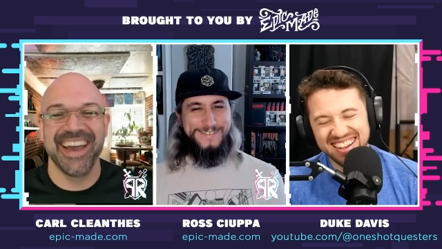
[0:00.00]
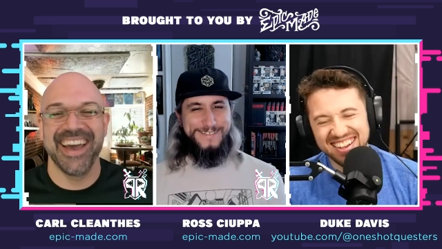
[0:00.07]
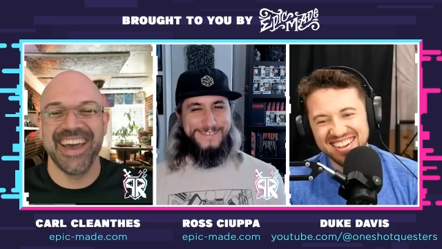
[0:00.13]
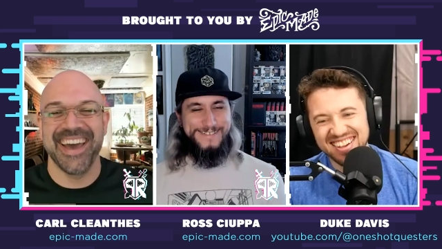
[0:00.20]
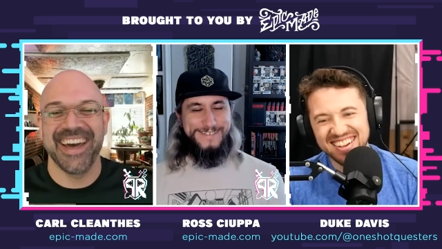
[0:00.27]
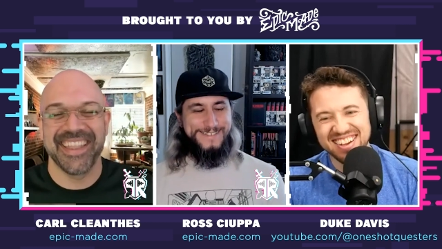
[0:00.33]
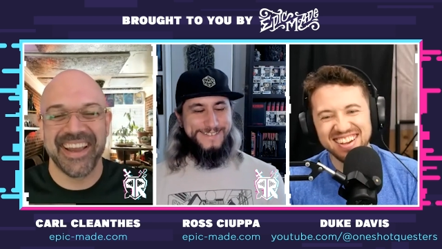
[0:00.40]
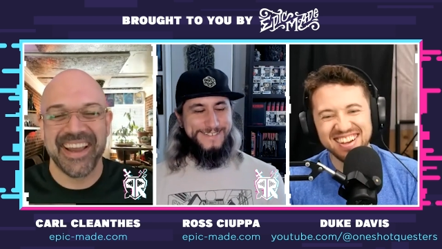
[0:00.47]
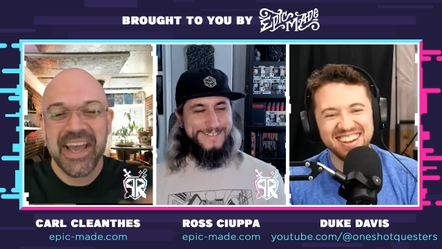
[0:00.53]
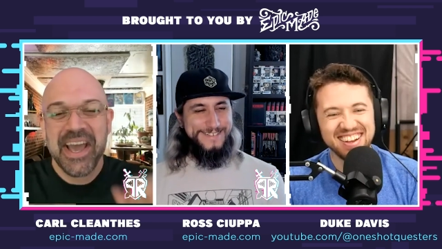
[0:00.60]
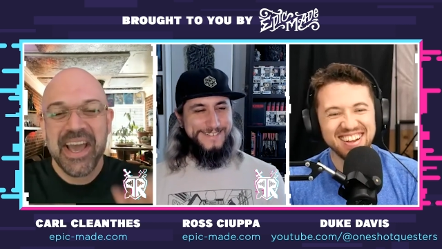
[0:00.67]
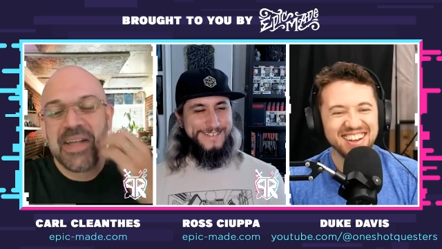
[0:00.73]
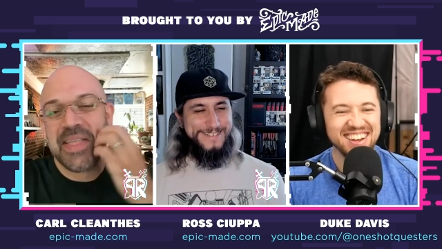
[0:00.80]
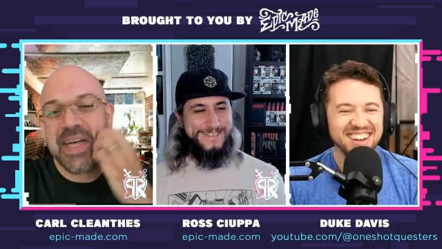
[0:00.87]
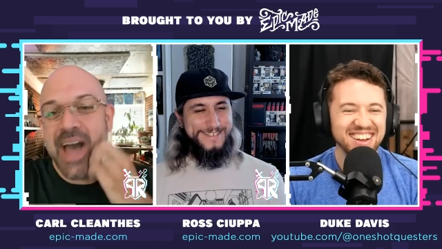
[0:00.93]
Speaker 1: like
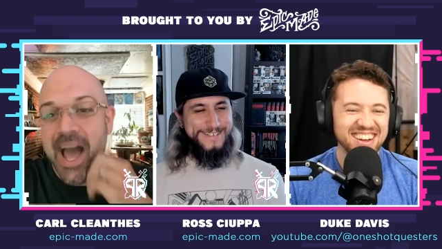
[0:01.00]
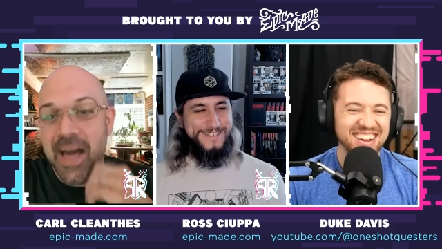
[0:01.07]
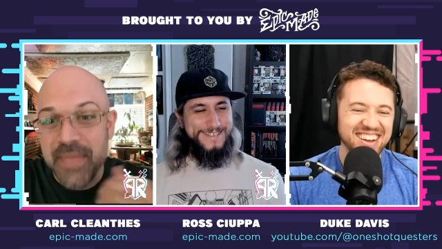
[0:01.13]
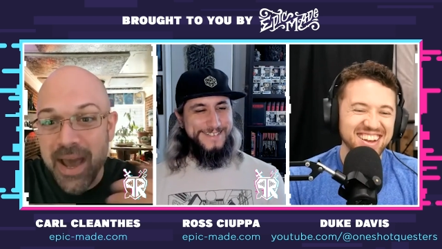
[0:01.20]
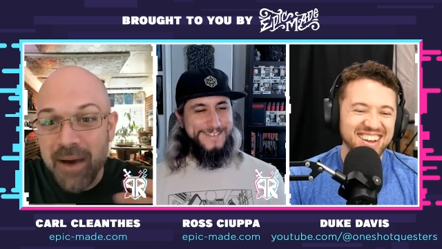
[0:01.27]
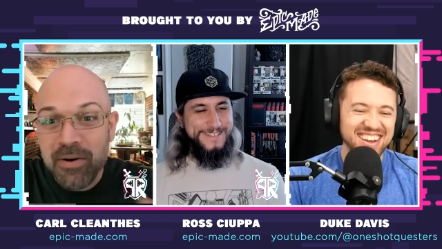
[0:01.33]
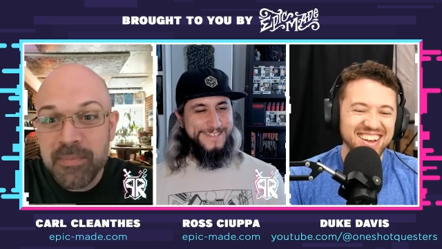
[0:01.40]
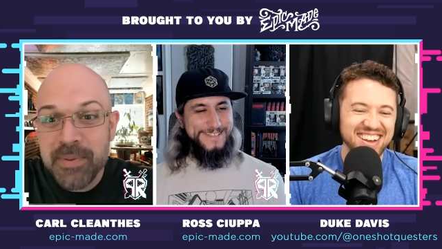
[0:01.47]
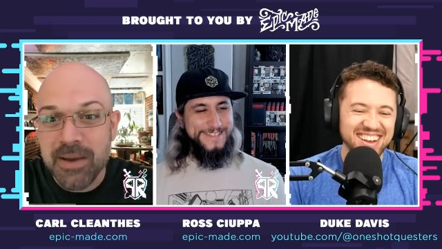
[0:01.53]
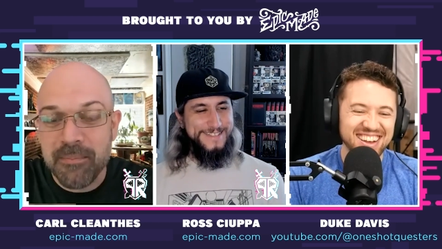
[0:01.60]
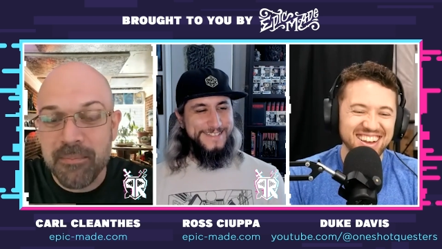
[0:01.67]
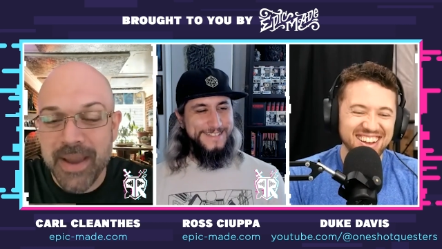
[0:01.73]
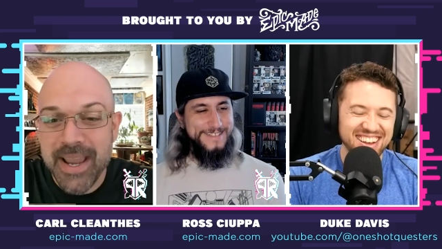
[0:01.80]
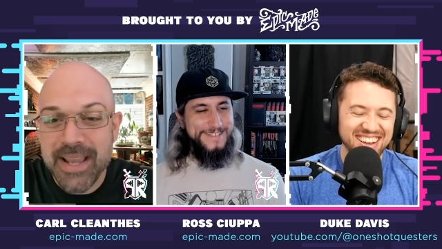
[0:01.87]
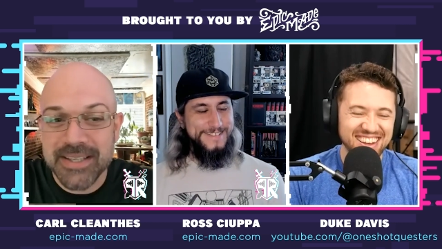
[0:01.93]
that would be
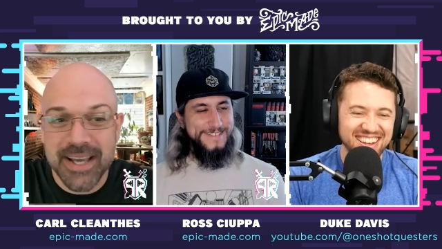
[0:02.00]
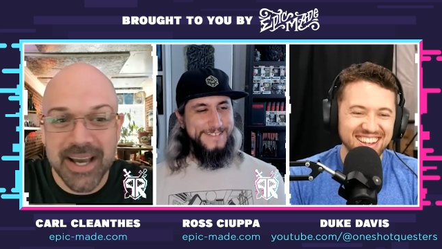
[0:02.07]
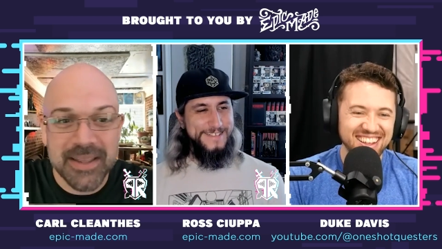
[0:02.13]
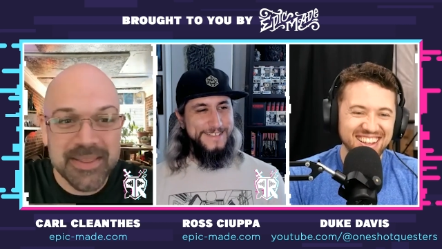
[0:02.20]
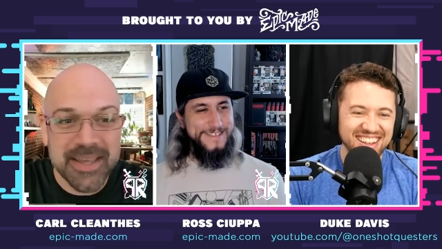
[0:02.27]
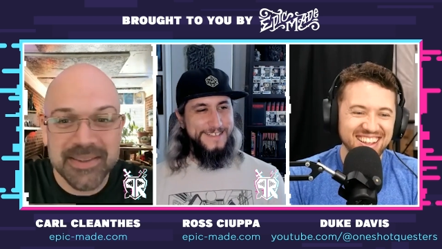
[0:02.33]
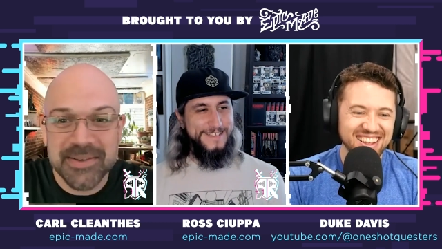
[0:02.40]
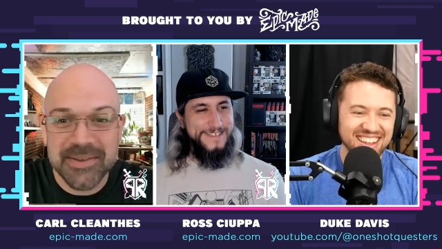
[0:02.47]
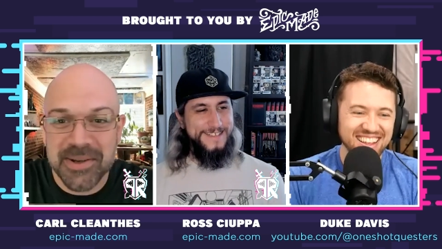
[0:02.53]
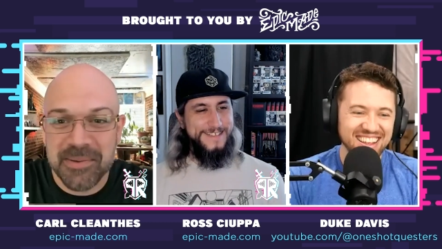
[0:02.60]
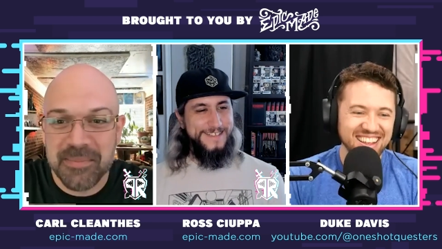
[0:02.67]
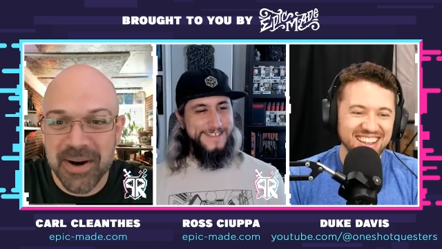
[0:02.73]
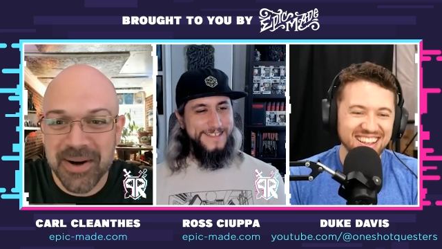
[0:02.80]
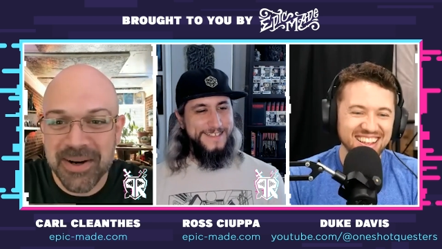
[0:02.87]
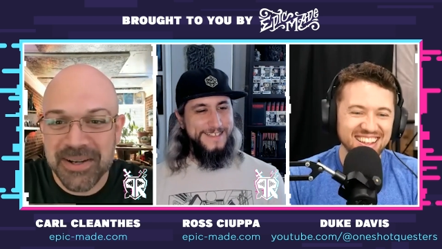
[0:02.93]
amazing i think there's a
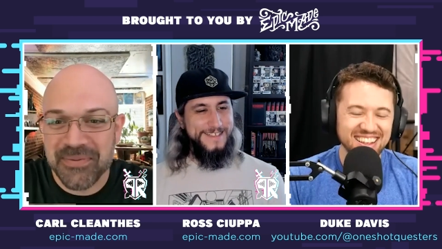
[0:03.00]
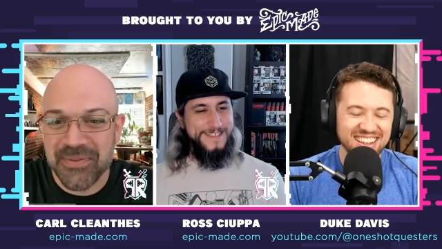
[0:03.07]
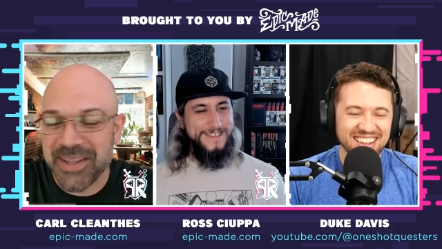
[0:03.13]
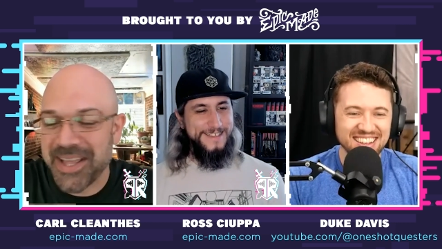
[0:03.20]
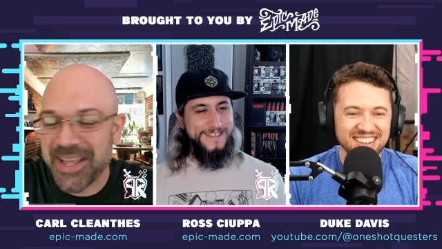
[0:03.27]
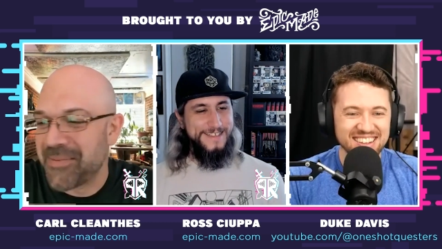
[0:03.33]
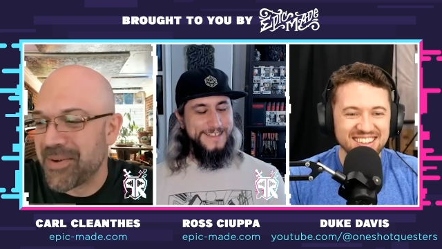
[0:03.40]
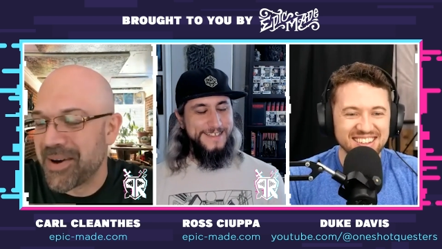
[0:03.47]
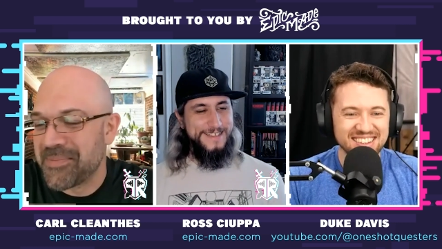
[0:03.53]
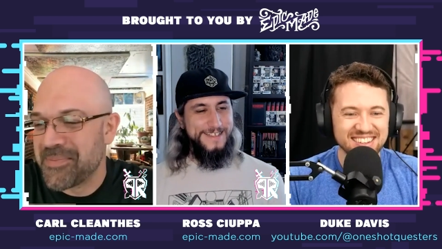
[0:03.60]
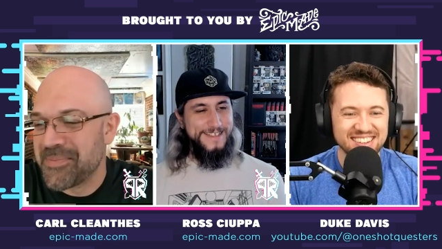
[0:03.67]
market for that but